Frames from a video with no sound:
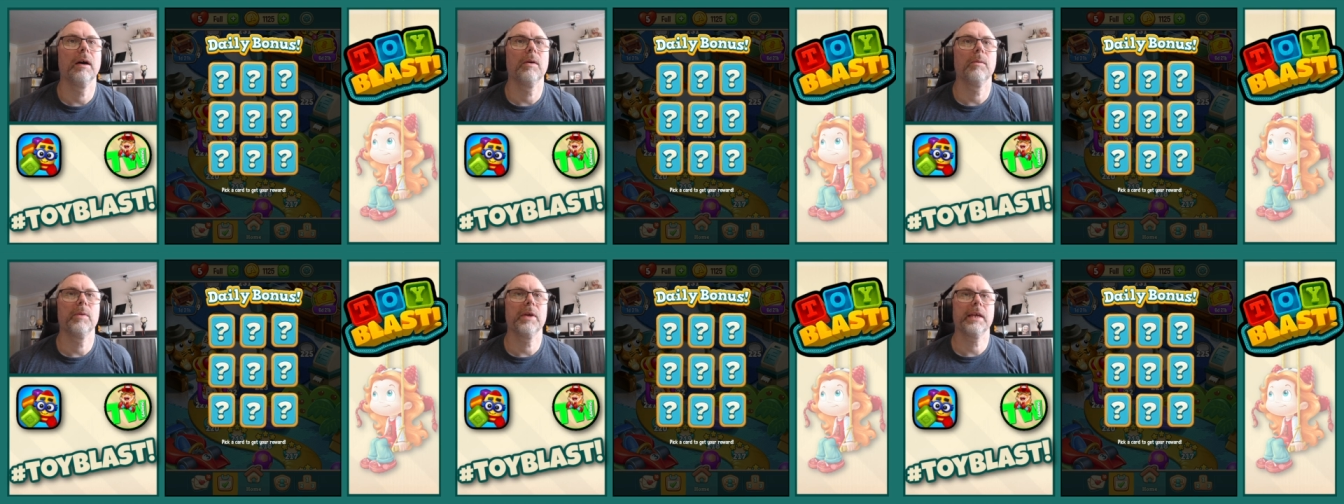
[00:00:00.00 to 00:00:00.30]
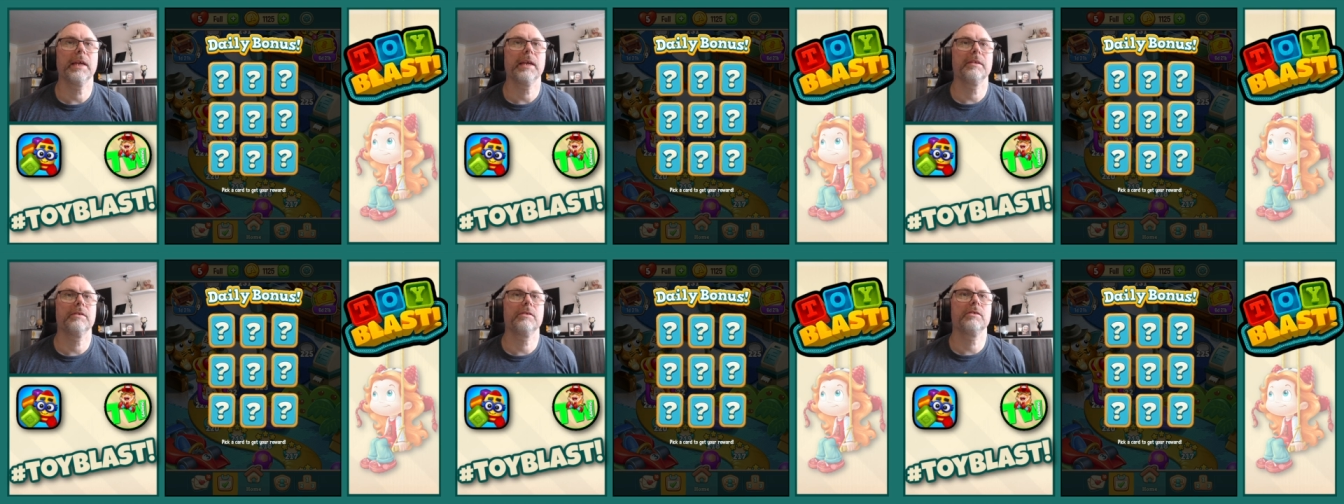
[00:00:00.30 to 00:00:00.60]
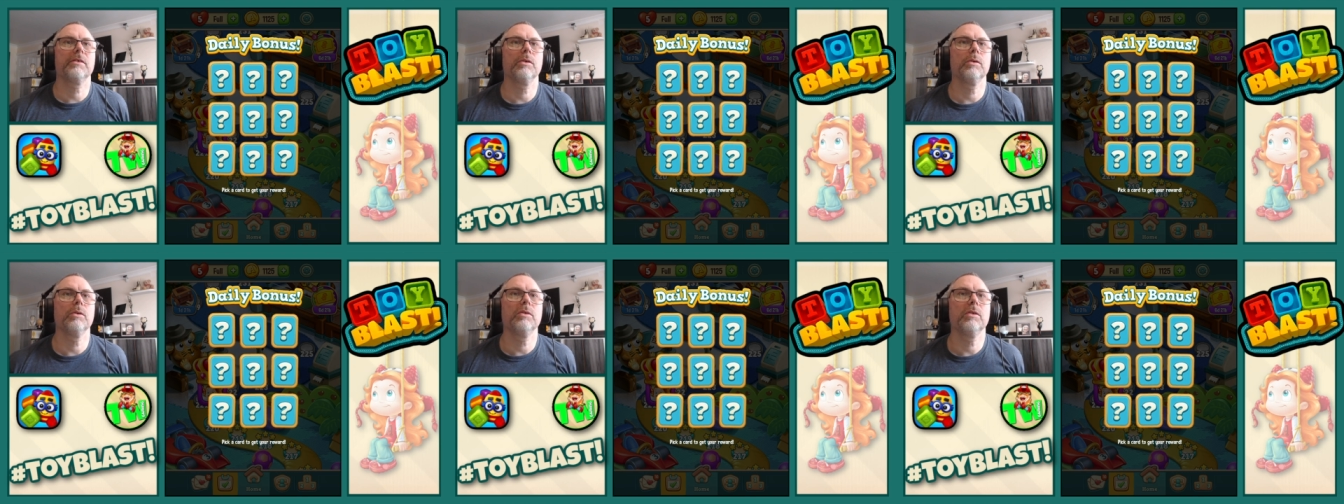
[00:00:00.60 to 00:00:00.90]
We get
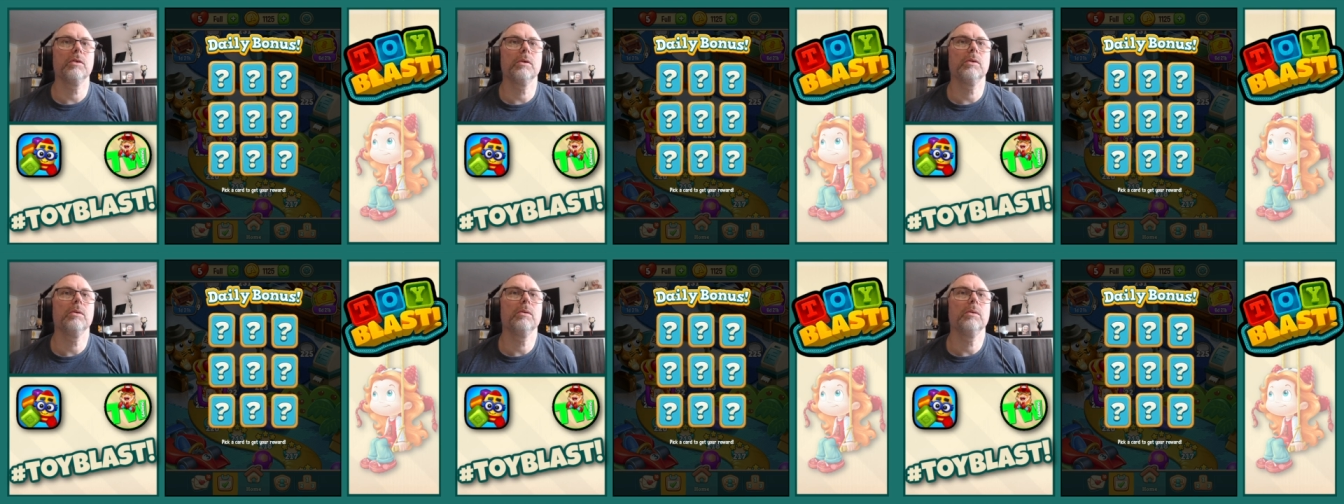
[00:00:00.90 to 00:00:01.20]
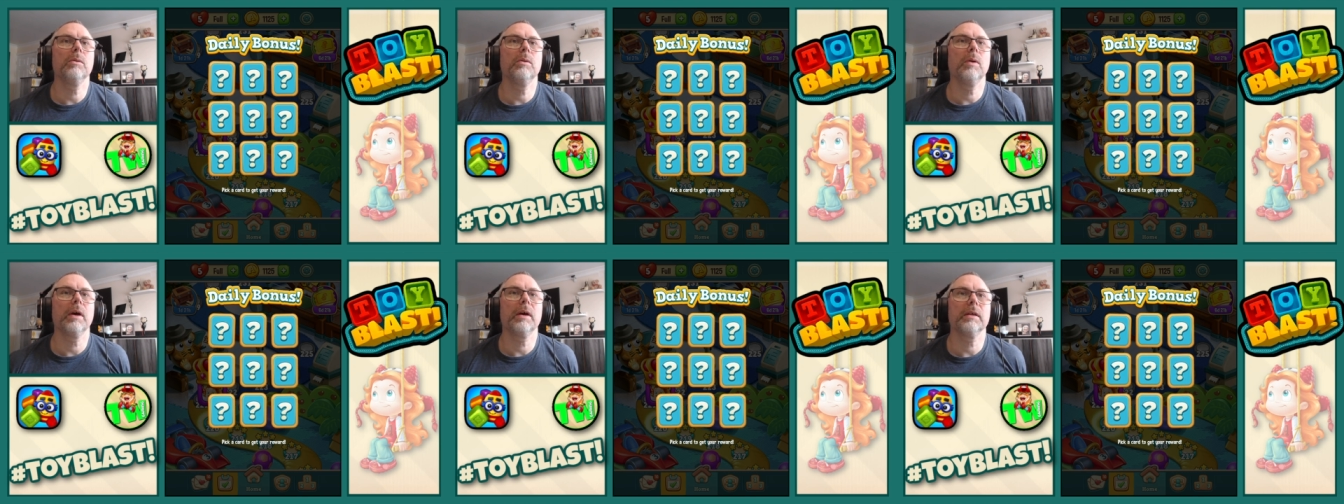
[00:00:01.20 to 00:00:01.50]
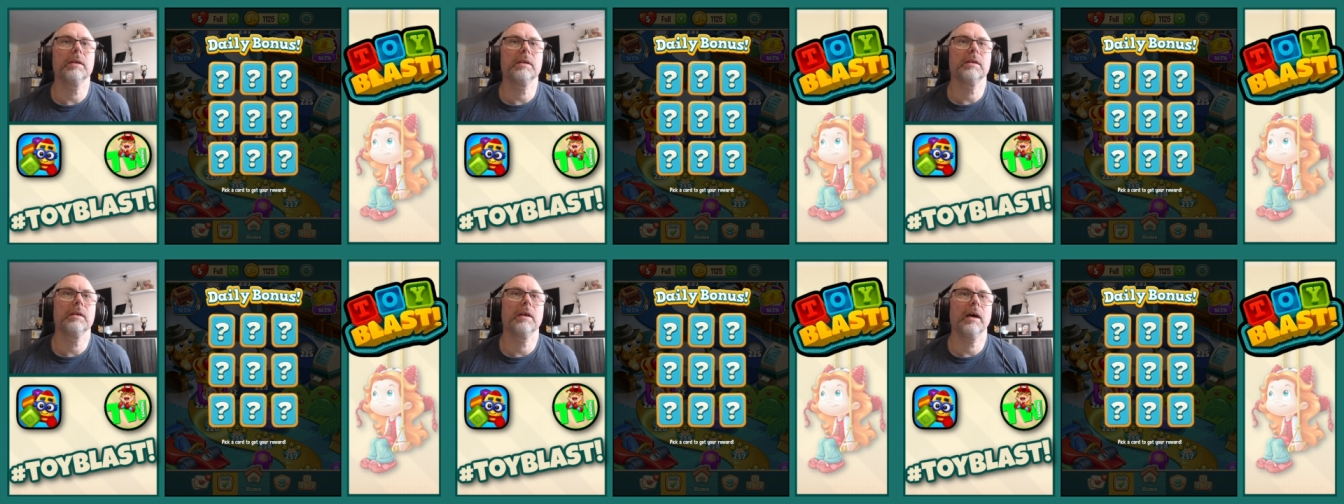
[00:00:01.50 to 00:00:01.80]
to do
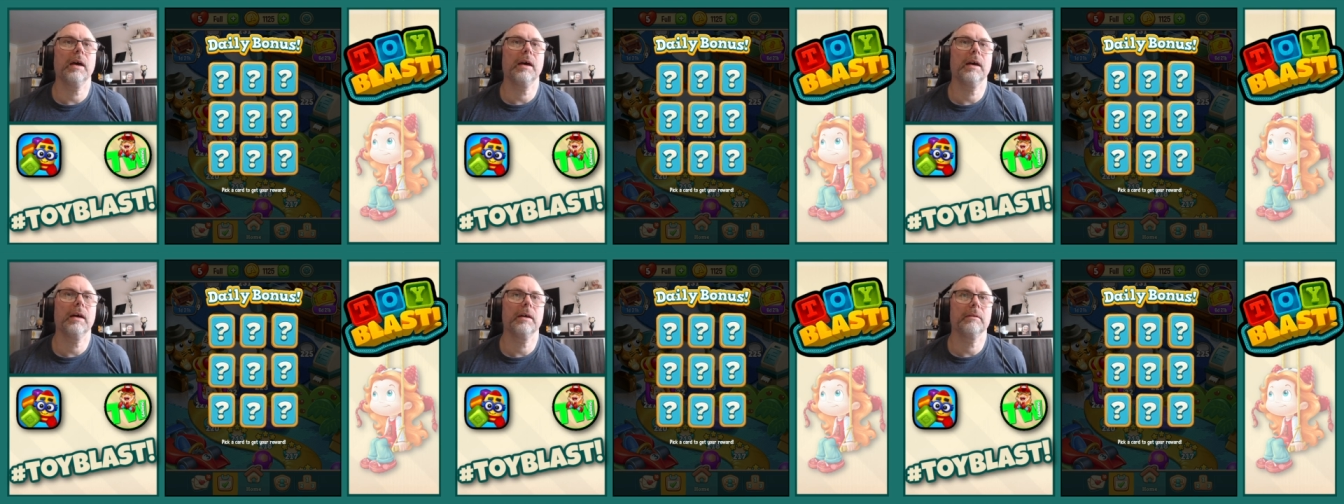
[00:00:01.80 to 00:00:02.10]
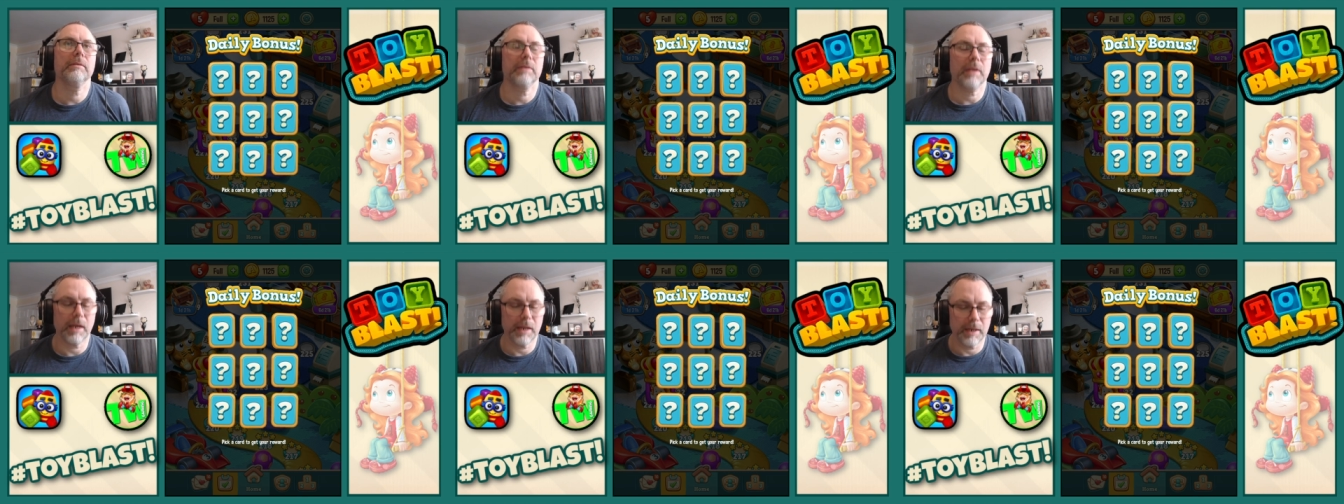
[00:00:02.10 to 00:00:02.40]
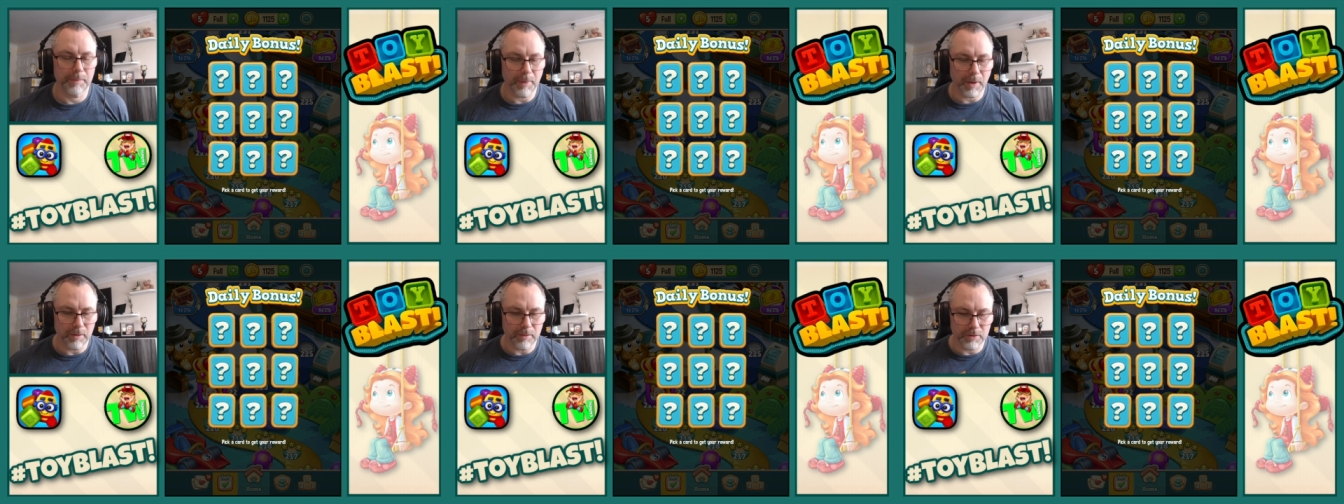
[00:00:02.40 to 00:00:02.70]
daily
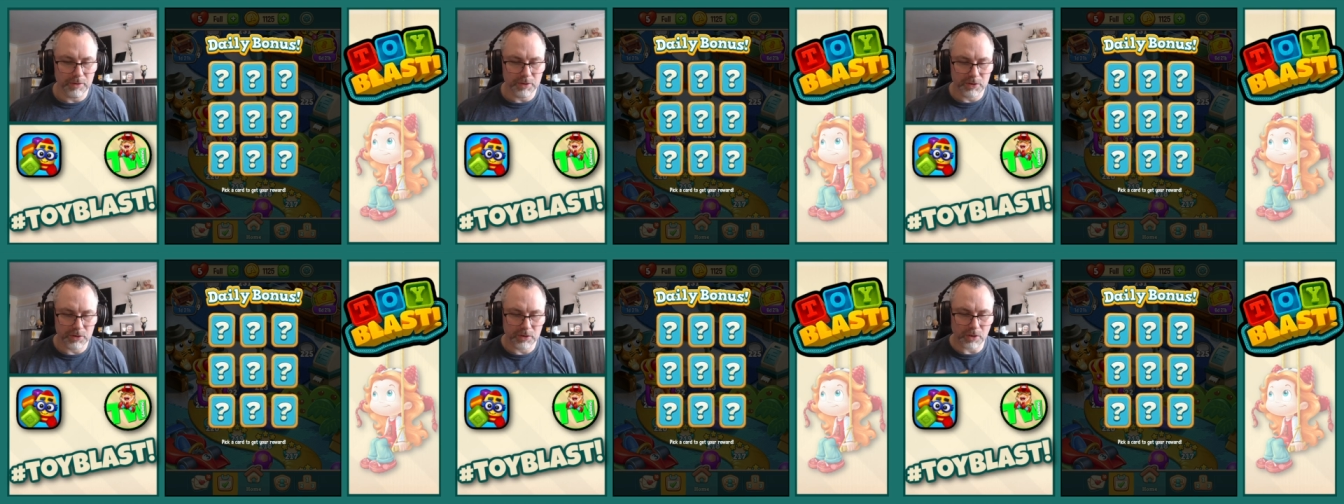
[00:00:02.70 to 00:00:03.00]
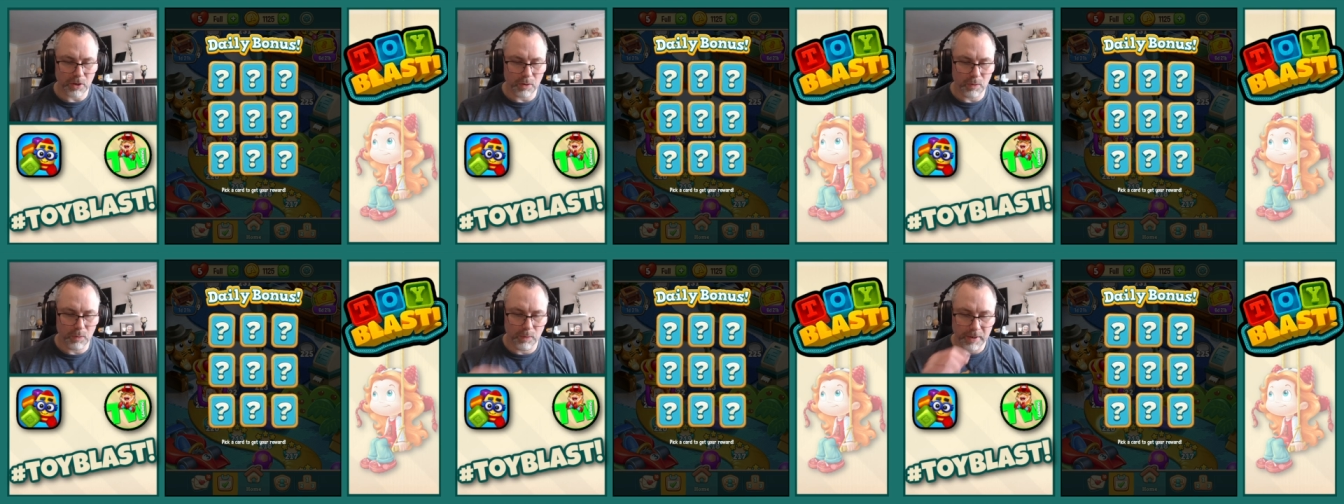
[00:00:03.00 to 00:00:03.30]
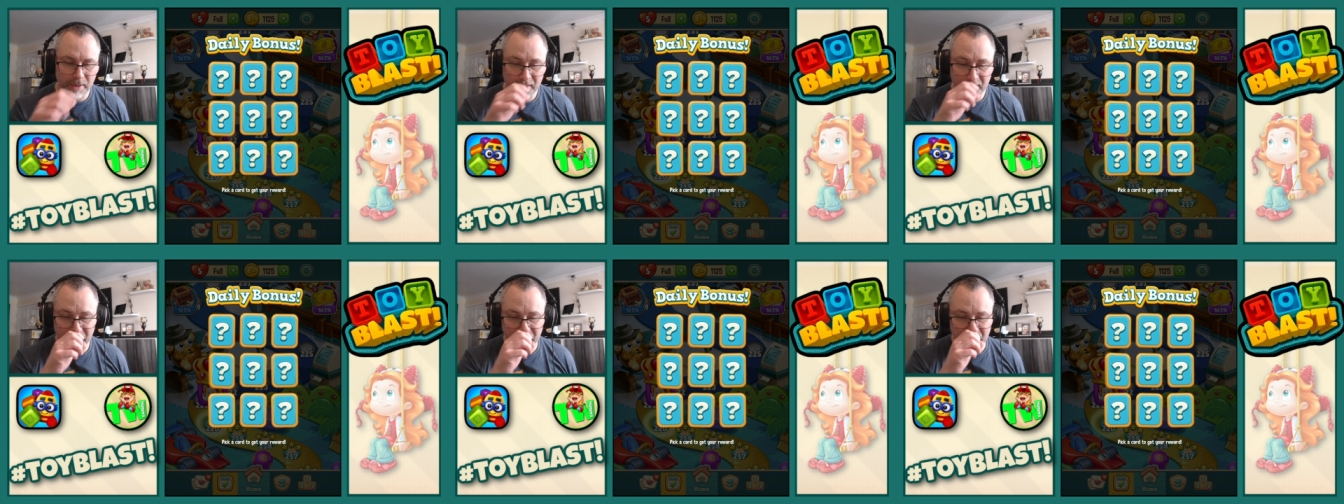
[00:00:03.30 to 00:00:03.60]
bonus, so
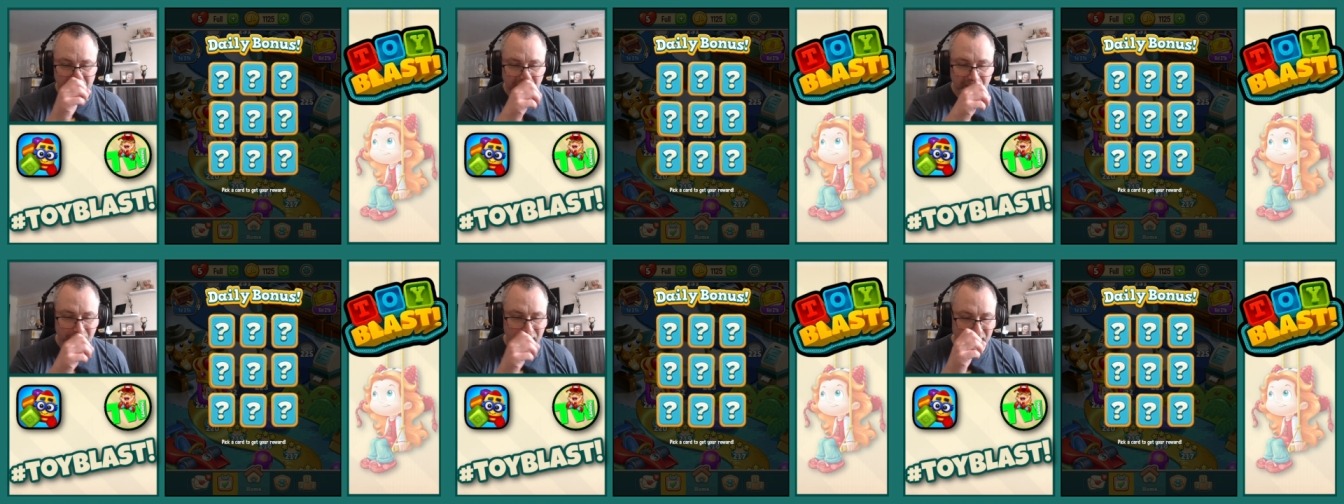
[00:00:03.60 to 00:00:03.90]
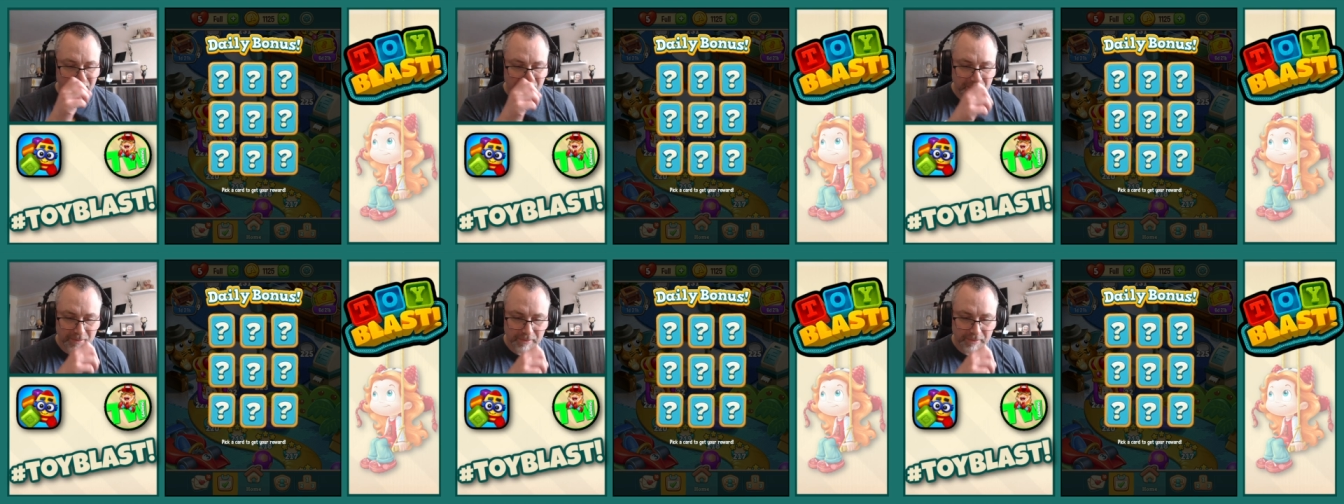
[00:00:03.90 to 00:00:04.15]
we're gonna go